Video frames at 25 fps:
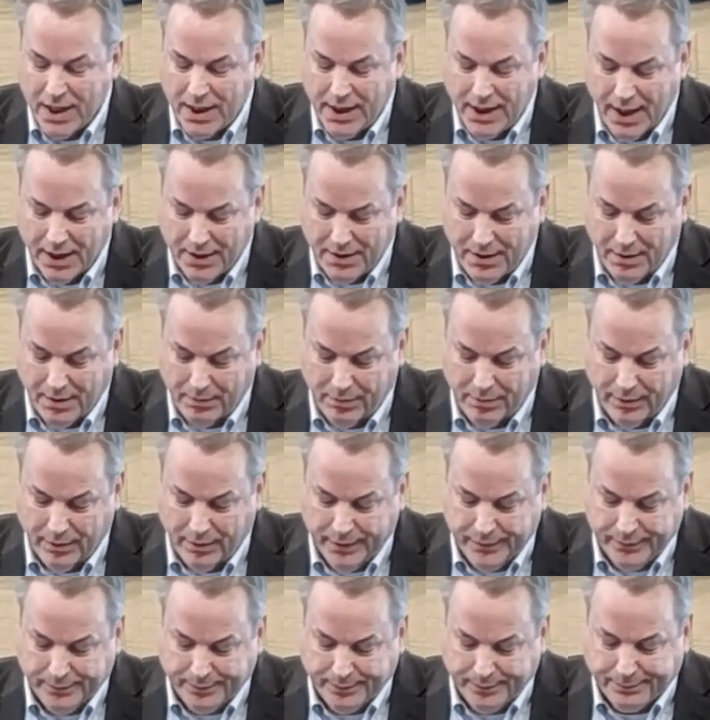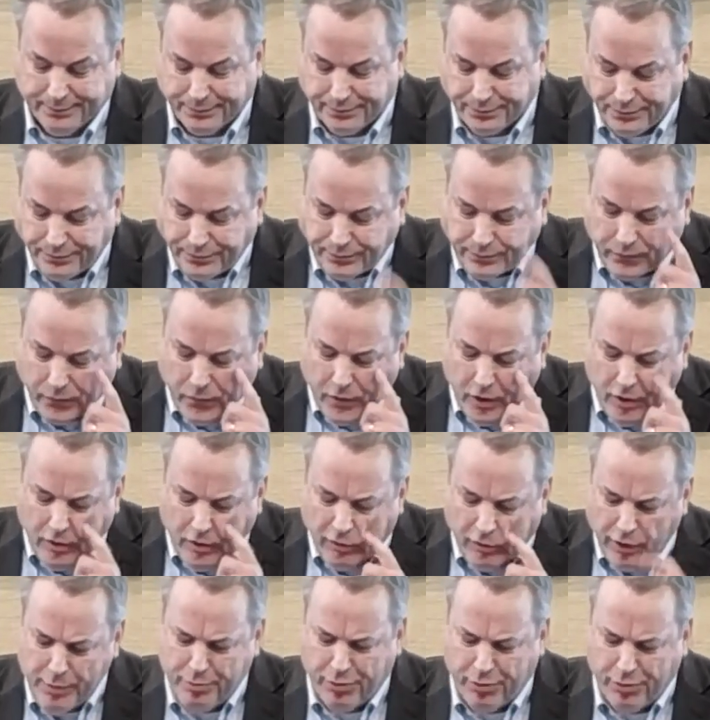Yet the
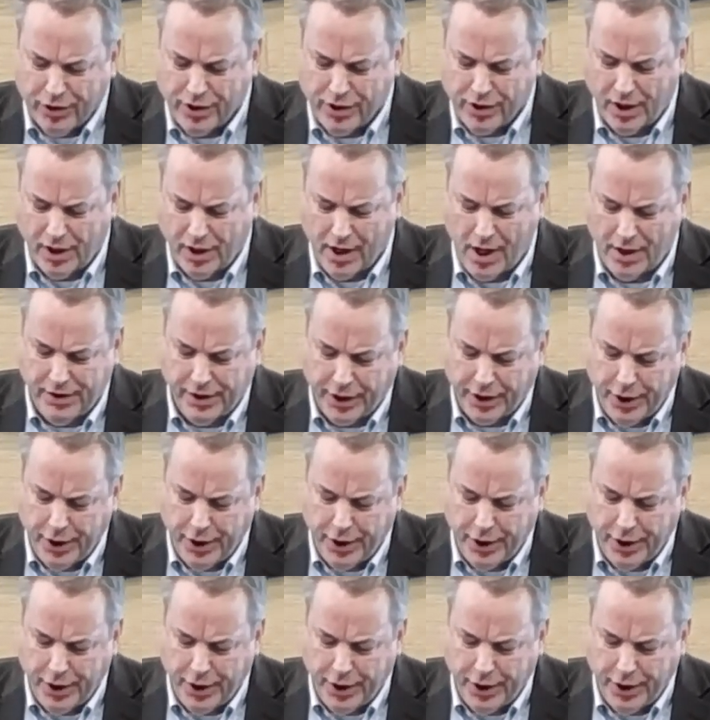report card on the